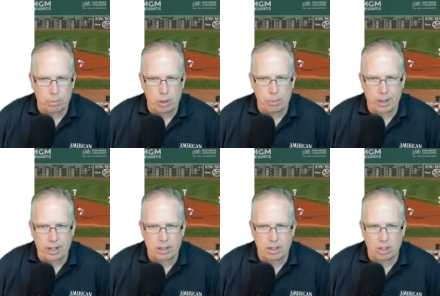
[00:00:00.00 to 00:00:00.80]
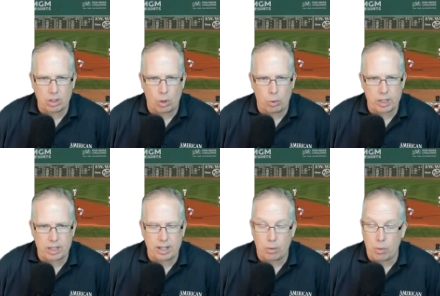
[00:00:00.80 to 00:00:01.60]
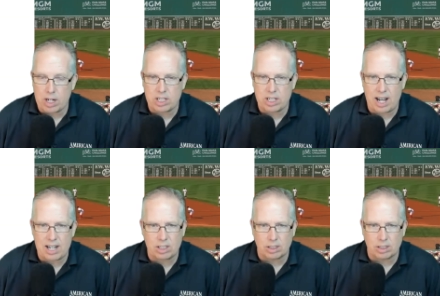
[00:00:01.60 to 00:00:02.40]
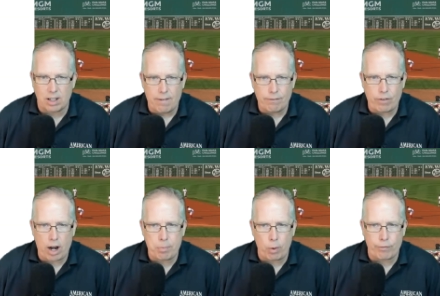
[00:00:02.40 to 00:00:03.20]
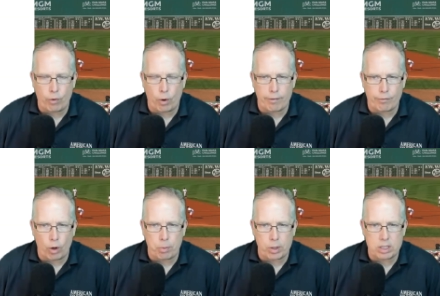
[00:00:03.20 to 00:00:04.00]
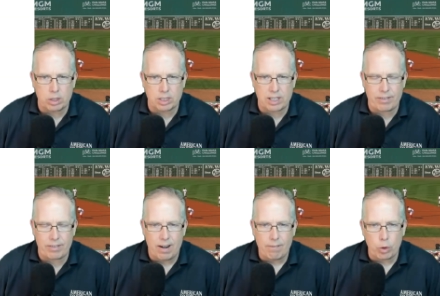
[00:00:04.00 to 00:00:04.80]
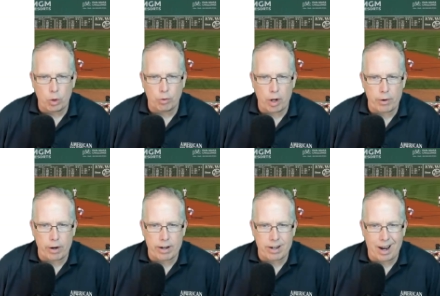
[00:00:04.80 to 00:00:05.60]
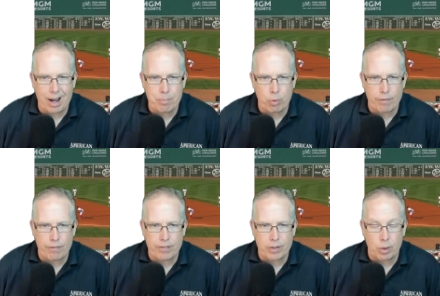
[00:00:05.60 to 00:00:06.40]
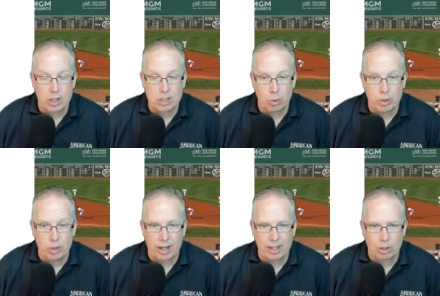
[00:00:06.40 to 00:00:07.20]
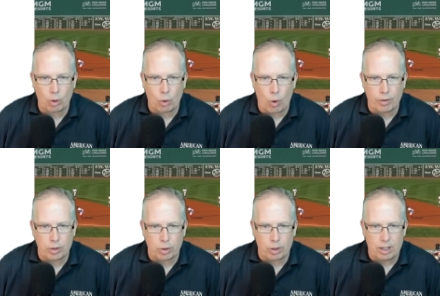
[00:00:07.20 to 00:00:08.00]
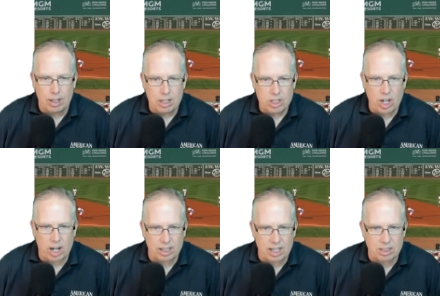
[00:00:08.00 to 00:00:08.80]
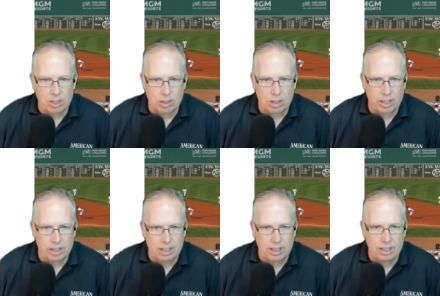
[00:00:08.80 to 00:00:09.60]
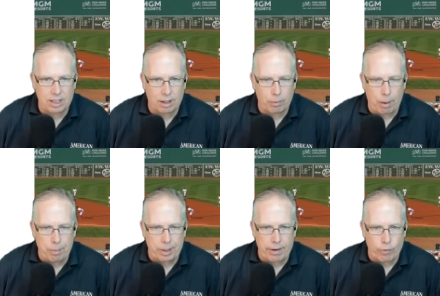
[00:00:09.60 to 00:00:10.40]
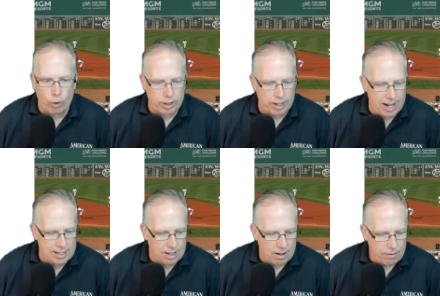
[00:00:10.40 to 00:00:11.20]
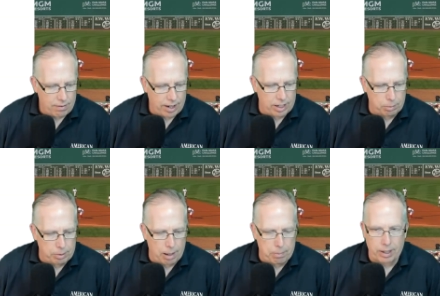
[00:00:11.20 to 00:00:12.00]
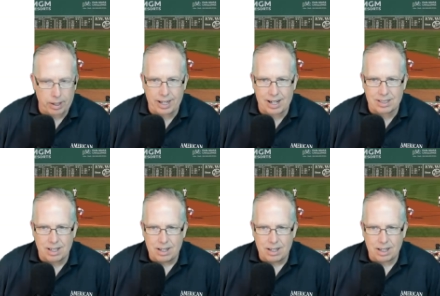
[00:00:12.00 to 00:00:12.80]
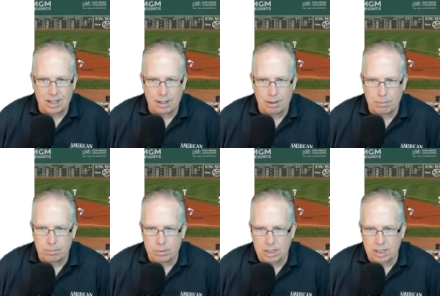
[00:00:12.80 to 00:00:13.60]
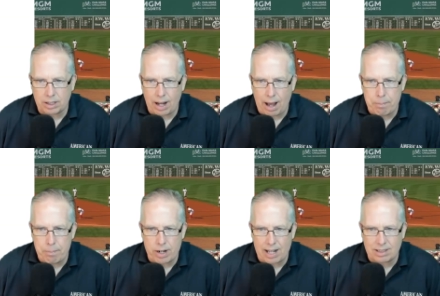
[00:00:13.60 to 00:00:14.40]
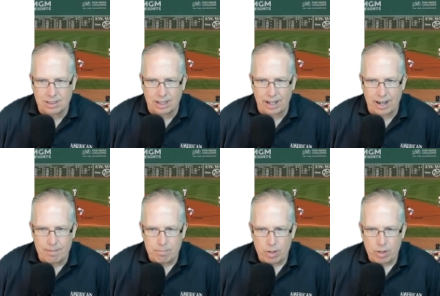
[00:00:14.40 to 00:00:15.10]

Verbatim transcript: computer pick gonna go with the Washington Nationals 5.4 to 4.07. The over/under at 9.51. So we do like it to go over the total. Jon Lester gonna hit the uh, rubber here for the Nats, and he'll be up against um, let me see here Adbert Alzolay